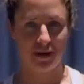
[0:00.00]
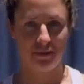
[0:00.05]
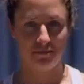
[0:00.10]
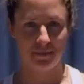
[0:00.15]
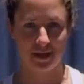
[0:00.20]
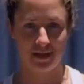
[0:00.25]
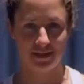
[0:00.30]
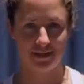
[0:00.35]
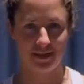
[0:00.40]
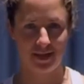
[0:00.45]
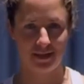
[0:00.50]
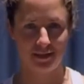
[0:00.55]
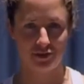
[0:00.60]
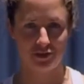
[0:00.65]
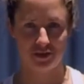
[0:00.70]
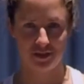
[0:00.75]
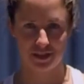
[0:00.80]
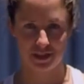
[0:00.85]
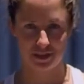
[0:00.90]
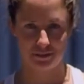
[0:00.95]

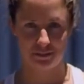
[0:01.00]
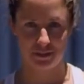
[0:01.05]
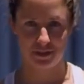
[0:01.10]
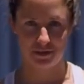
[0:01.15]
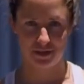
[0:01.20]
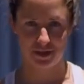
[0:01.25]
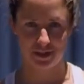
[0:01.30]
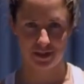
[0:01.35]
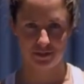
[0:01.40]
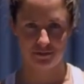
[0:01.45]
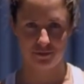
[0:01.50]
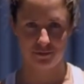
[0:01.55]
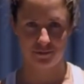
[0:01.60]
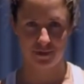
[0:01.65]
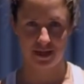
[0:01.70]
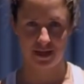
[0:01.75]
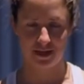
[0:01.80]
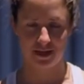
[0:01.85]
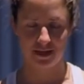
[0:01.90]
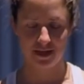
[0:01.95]
meditation experience for
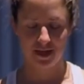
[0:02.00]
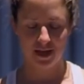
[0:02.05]
me